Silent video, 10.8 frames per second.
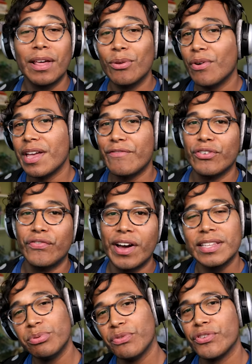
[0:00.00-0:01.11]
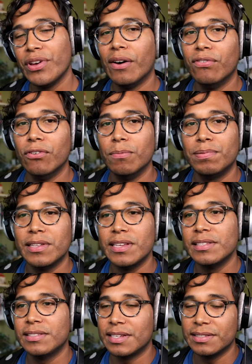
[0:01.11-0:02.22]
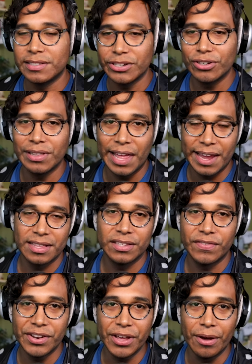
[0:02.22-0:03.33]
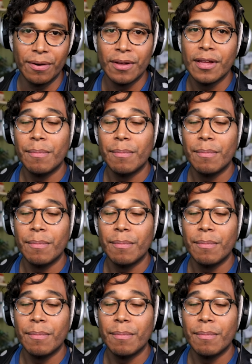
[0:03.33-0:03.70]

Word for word: By the way, if you're finding this review helpful, please consider liking this video.